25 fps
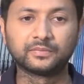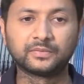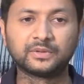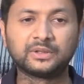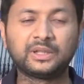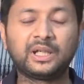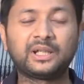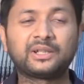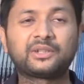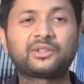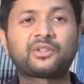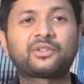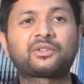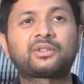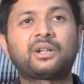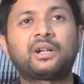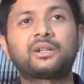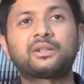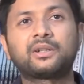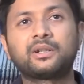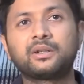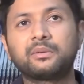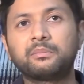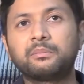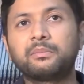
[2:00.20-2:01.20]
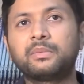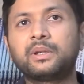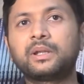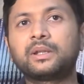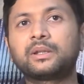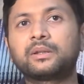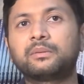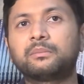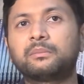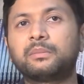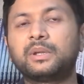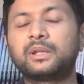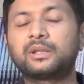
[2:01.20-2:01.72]
That started
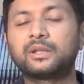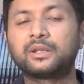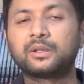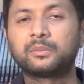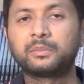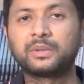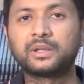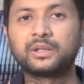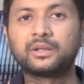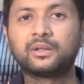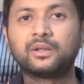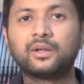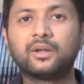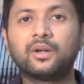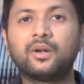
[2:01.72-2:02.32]
making me